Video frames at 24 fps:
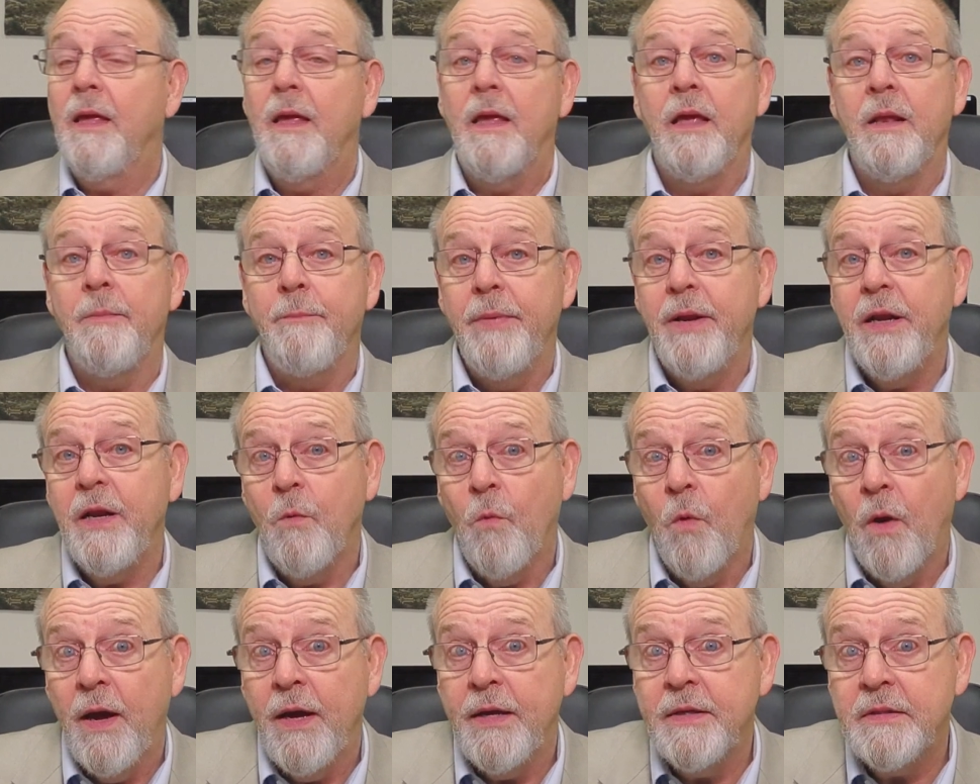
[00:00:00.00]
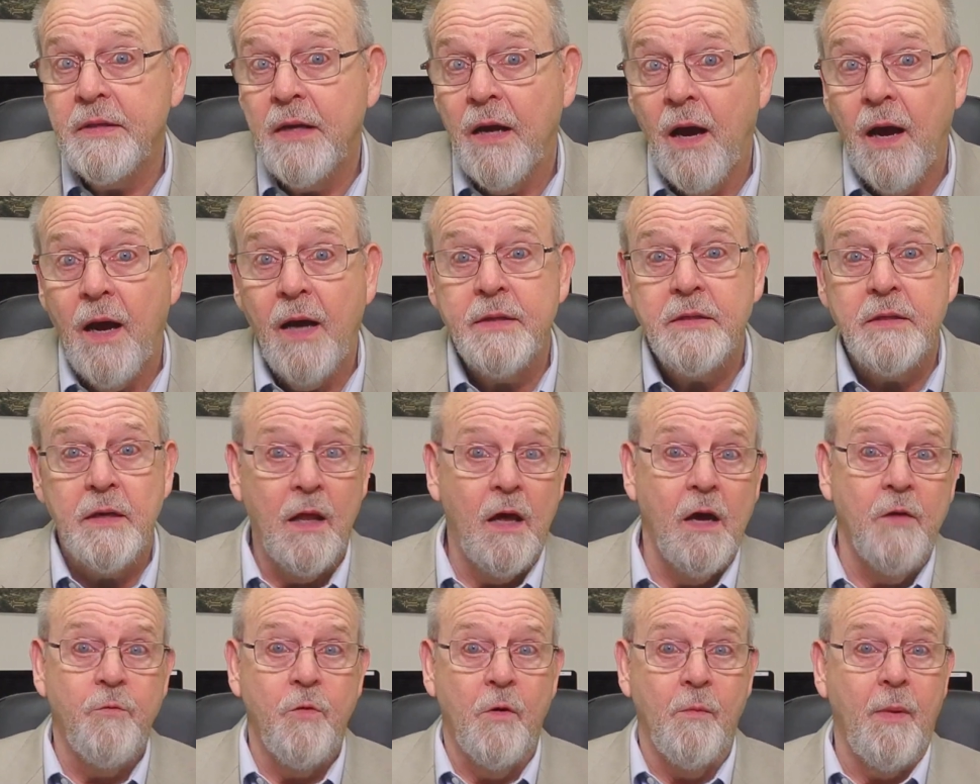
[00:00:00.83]
In many ways, God's
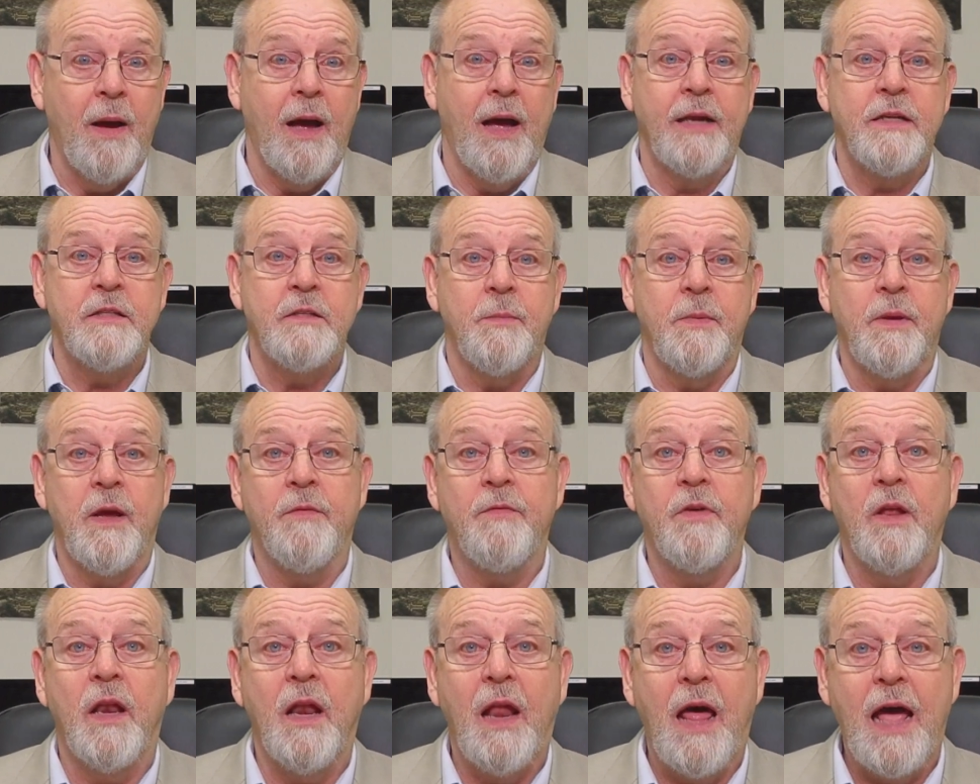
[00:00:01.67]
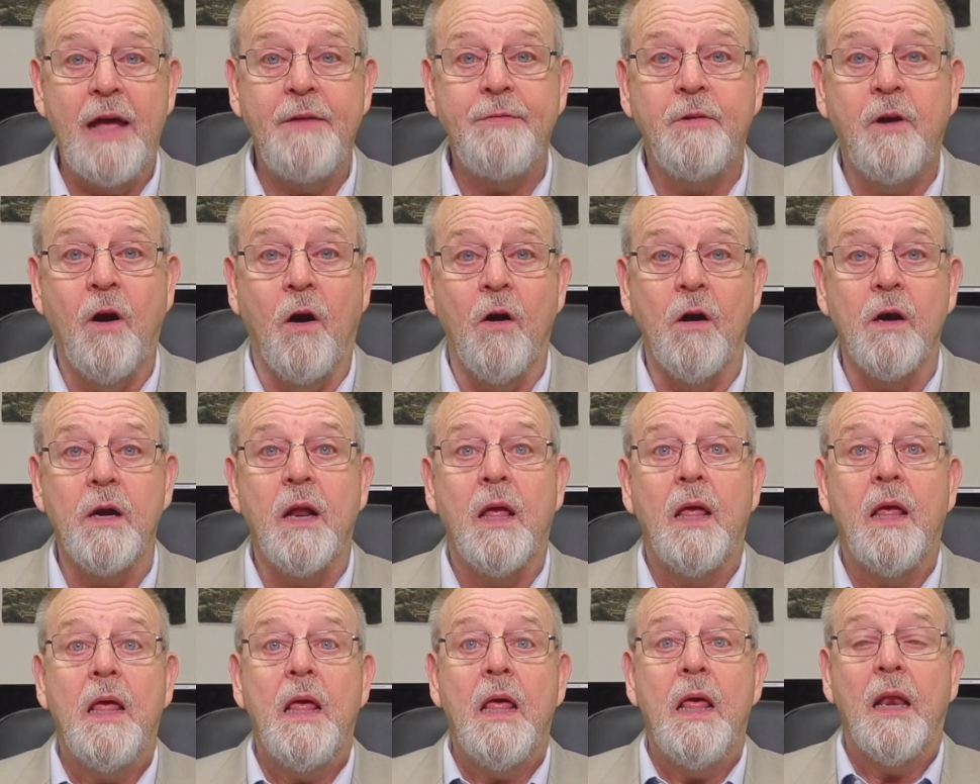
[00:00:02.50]
love reminds me of a lifeguard.
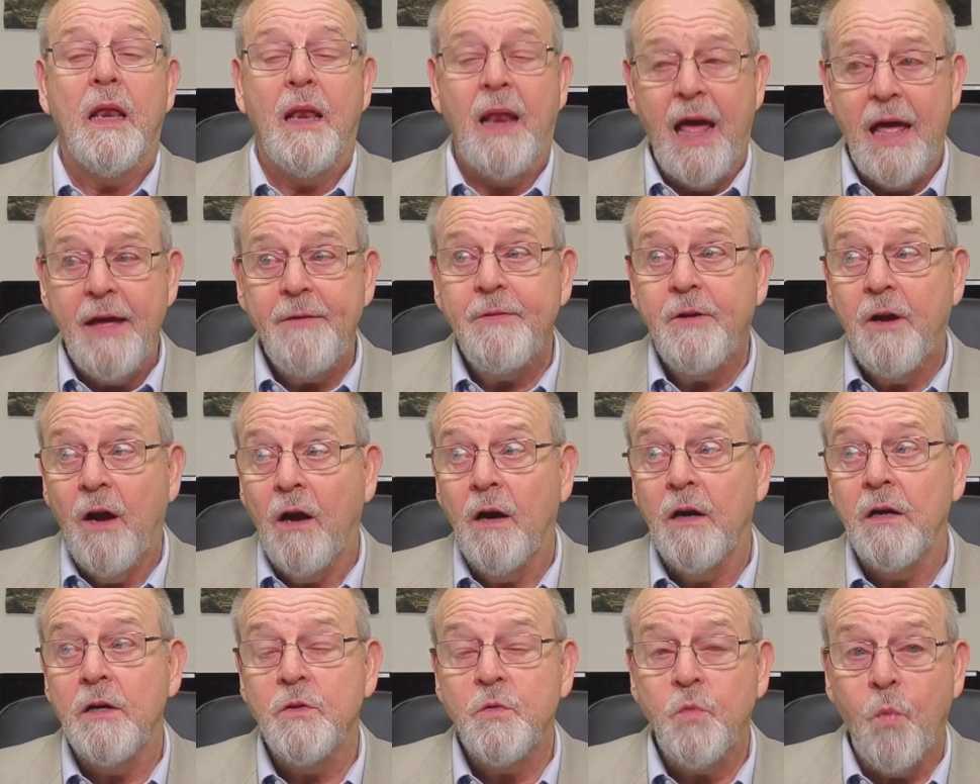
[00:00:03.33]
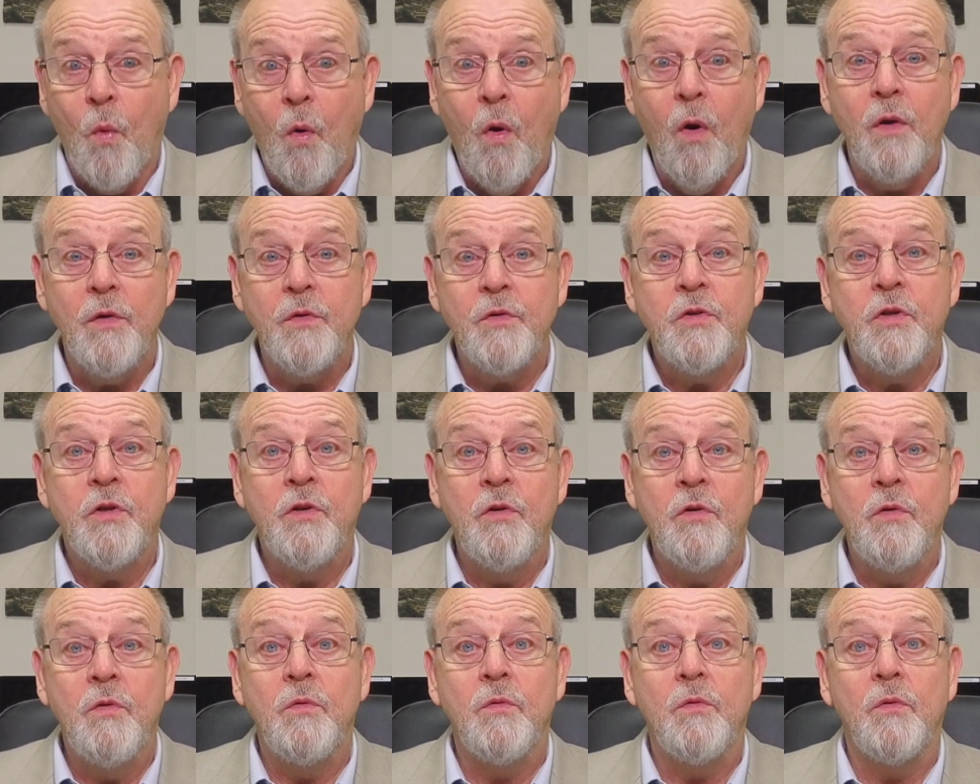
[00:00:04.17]
Lifeguards want
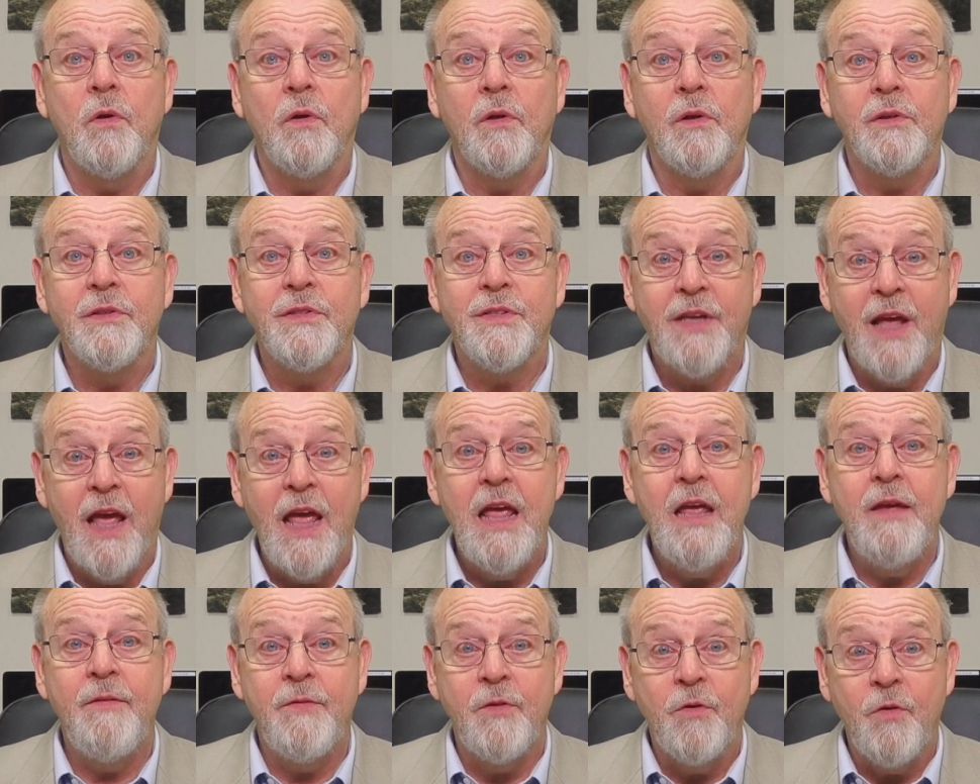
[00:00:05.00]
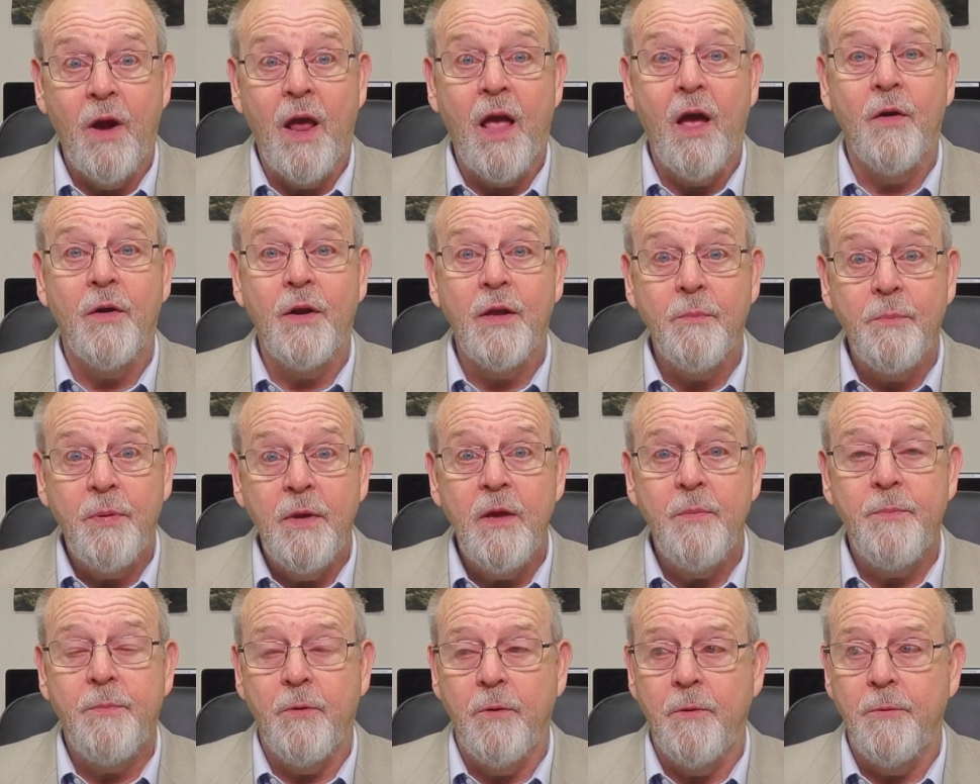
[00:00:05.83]
to save drowning
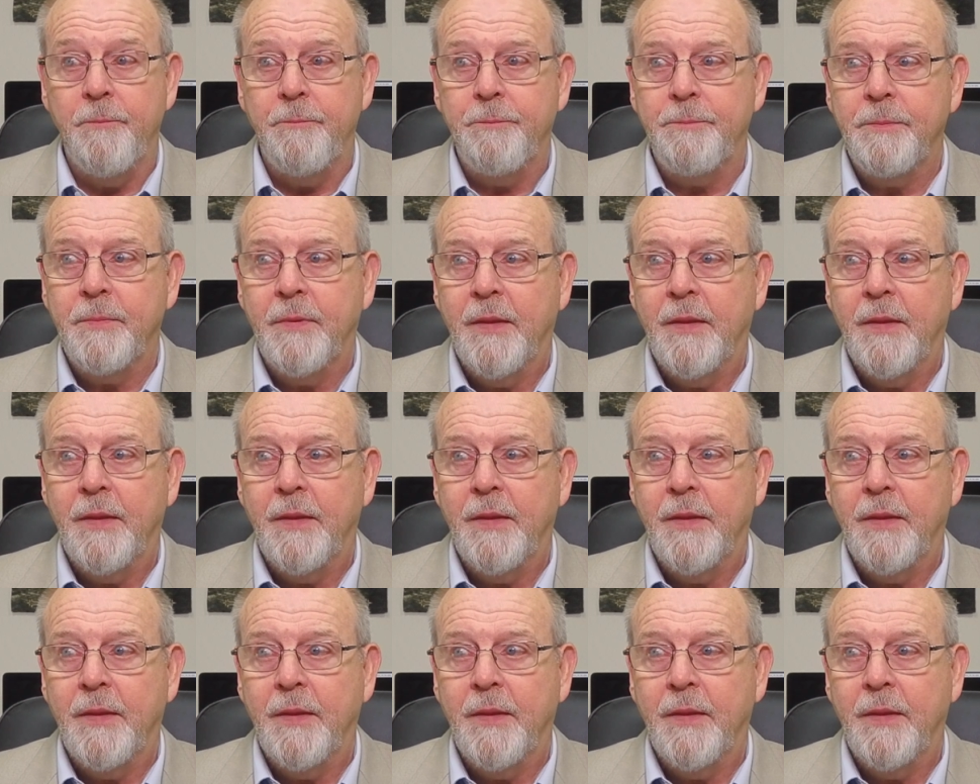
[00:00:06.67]
people,